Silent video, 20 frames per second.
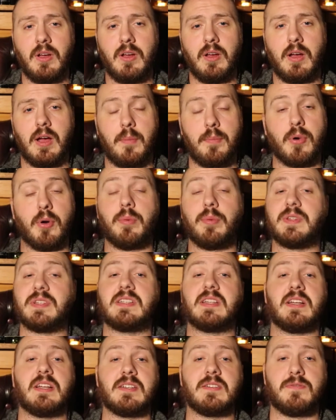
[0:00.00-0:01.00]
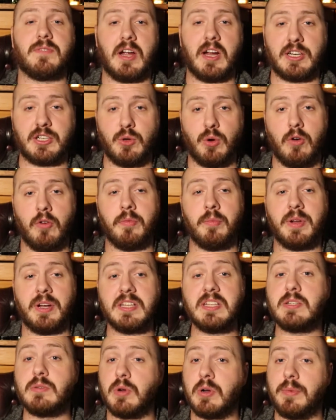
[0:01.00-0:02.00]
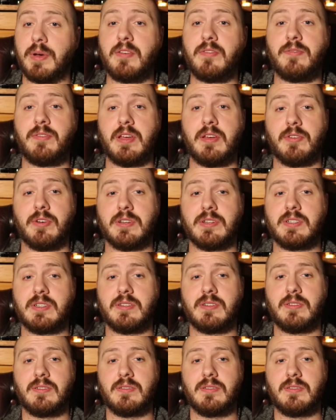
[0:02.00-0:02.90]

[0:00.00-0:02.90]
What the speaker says: I probably say this far too often, but this is one of my favourites.